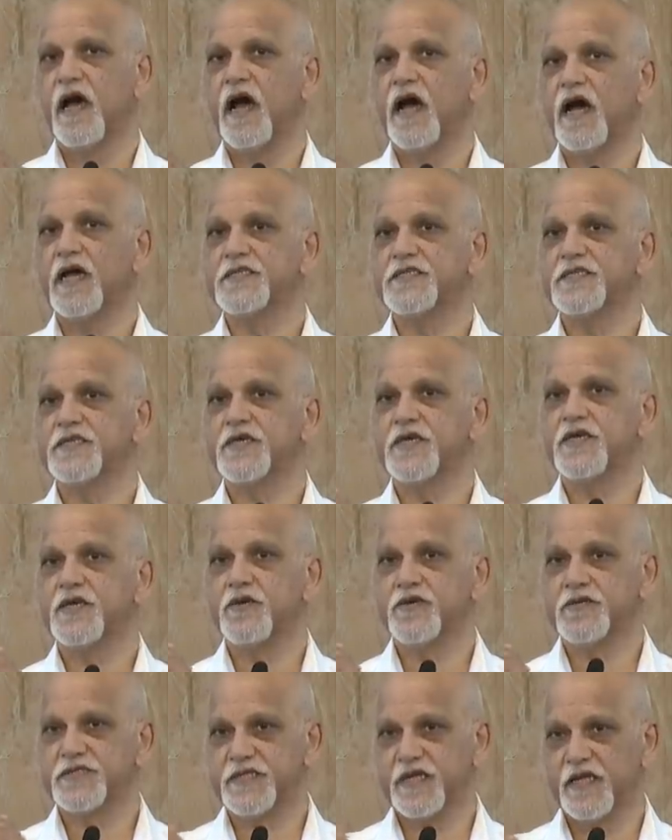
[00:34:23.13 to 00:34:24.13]
Ask
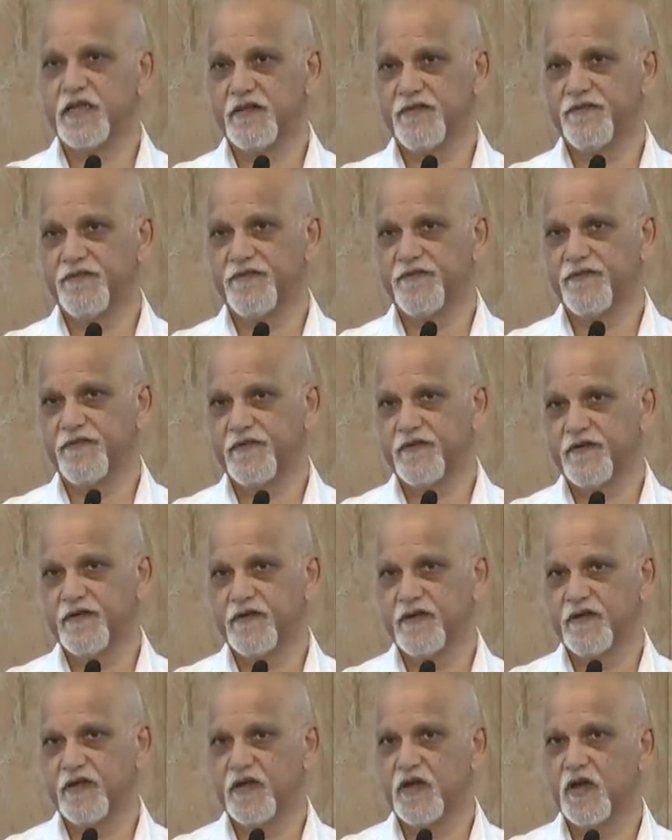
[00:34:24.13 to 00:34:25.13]
yourself,
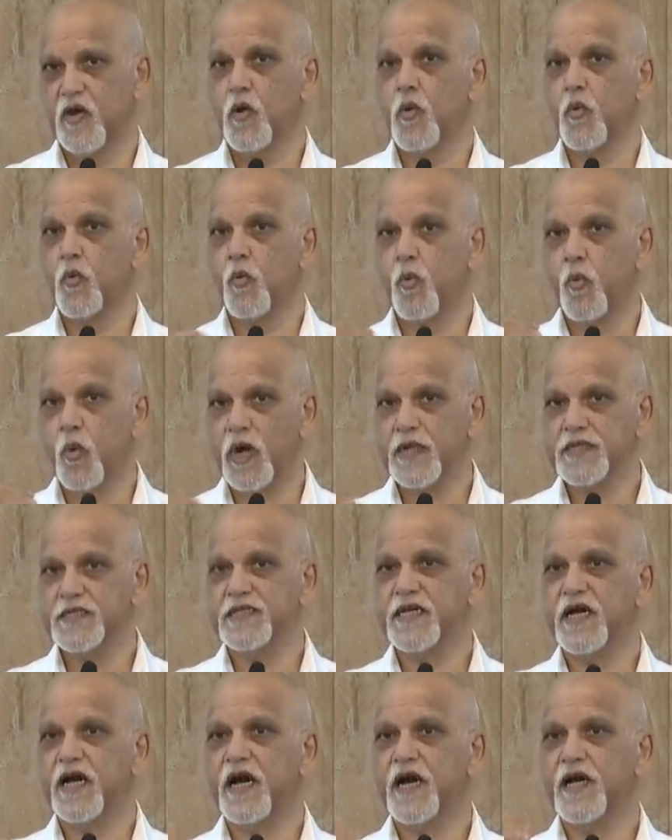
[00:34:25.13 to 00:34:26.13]

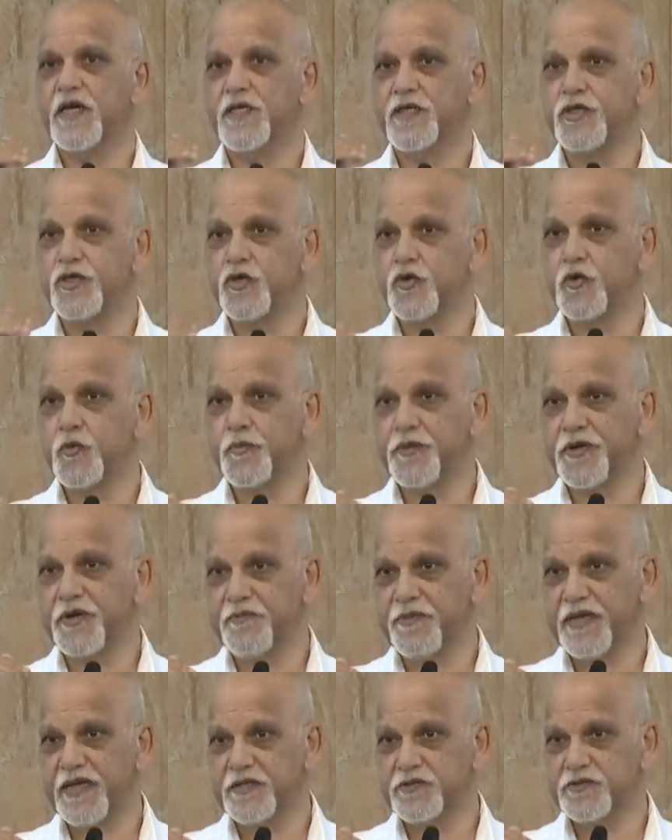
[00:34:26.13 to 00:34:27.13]
what are you
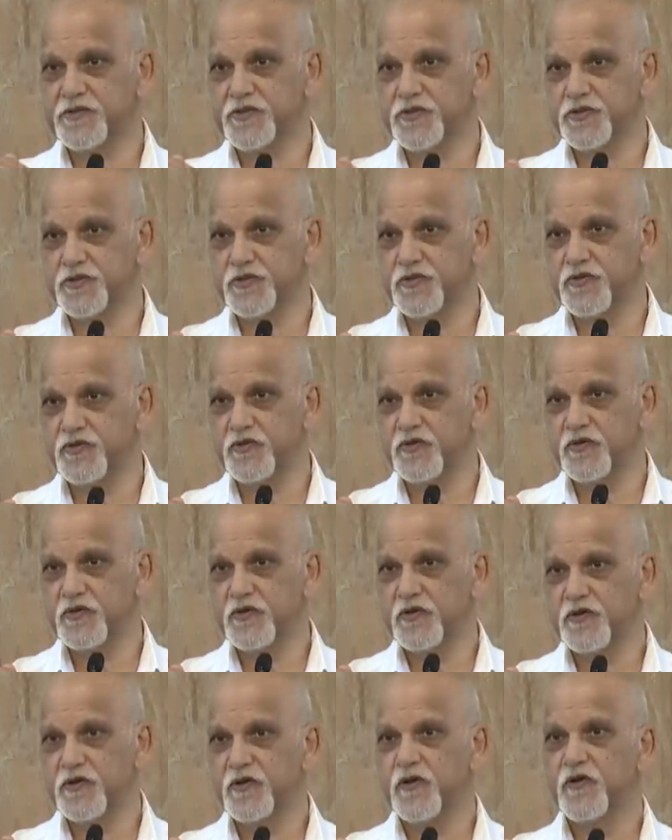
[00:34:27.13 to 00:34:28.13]
prepared to do
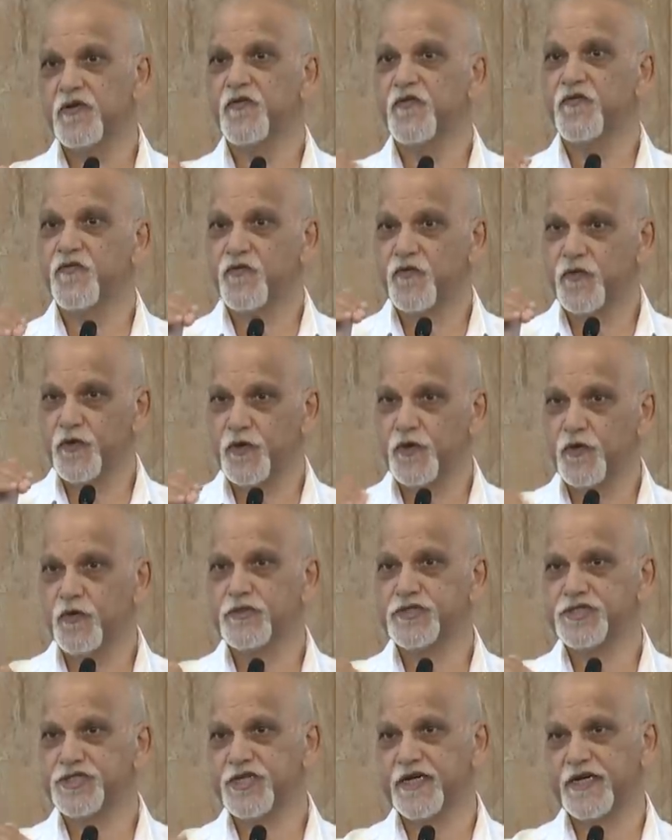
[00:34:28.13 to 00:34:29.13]
for
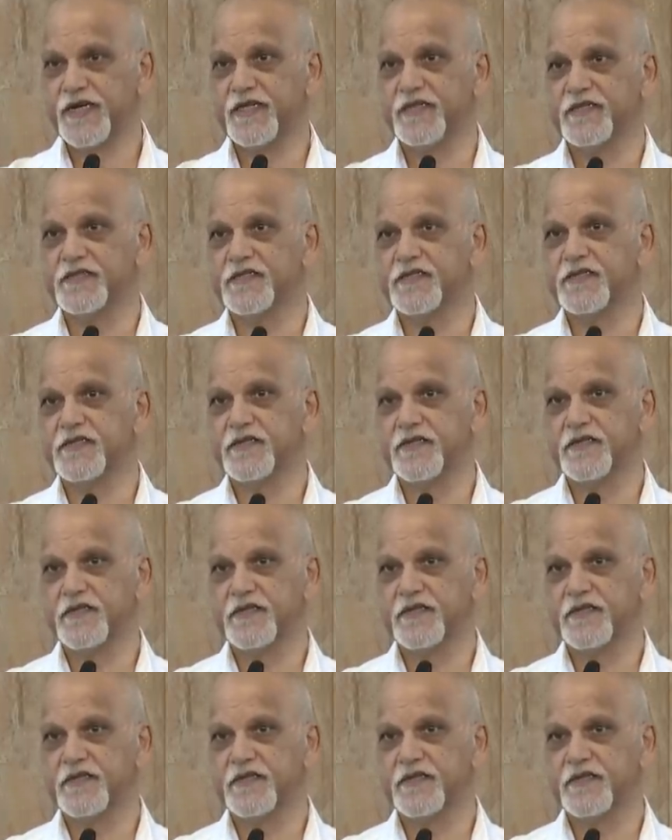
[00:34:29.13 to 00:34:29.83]
your child?